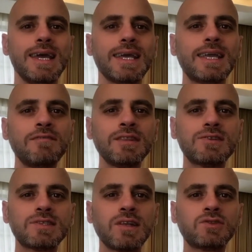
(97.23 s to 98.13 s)
Given the
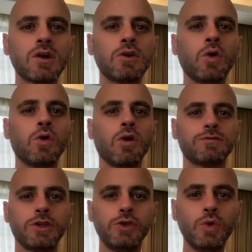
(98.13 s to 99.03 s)
central role of
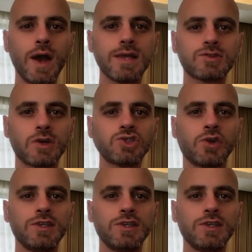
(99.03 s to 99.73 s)
the US Treasury